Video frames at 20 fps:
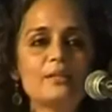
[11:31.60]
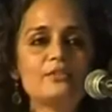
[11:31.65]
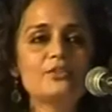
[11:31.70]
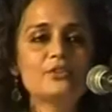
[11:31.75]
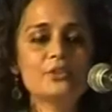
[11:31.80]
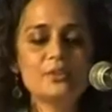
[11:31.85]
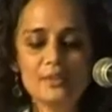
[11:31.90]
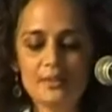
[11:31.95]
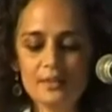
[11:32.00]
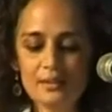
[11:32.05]
The
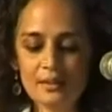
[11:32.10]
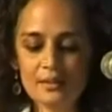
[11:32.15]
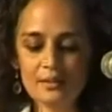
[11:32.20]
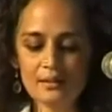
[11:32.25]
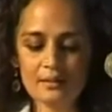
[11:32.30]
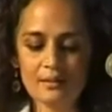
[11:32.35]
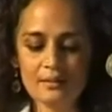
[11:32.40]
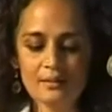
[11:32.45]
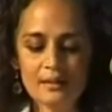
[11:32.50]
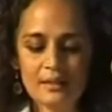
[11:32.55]
question
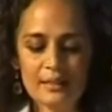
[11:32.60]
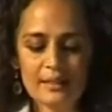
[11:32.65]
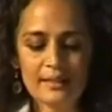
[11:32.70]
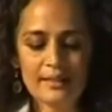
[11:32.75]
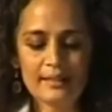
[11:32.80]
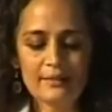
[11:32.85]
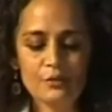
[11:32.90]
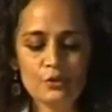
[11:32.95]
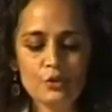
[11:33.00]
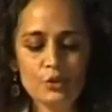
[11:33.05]
here
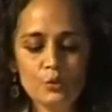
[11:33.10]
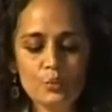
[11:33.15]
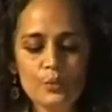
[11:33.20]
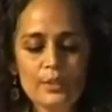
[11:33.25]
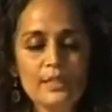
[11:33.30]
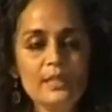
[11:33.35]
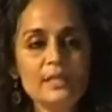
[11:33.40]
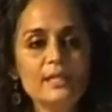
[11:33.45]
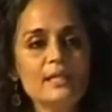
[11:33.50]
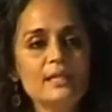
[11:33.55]
is, do
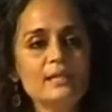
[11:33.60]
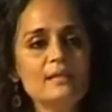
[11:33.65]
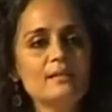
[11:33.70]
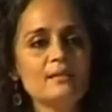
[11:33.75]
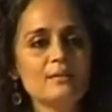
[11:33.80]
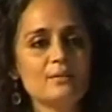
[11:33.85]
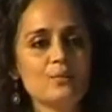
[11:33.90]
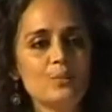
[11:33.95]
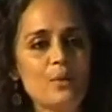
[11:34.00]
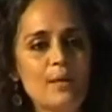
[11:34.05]
we
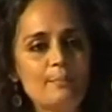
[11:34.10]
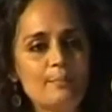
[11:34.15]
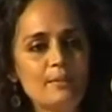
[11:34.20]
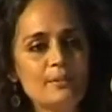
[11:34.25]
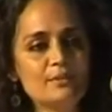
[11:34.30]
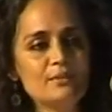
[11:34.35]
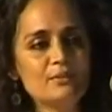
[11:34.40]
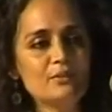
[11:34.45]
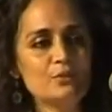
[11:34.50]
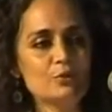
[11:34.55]
need
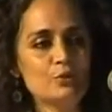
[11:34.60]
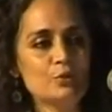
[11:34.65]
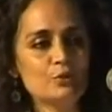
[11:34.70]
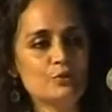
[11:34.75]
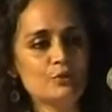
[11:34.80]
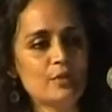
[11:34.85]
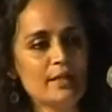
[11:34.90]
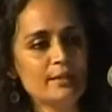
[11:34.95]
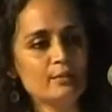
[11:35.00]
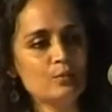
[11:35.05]
weapons
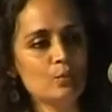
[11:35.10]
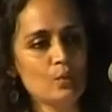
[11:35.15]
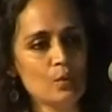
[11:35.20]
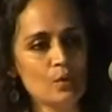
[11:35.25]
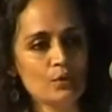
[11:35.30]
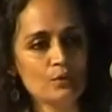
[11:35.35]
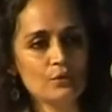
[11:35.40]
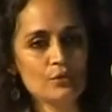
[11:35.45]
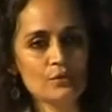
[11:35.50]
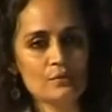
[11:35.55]
to fight
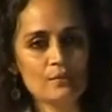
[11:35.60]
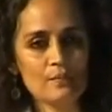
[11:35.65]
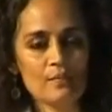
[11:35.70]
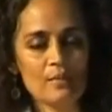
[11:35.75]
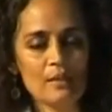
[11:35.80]
wars,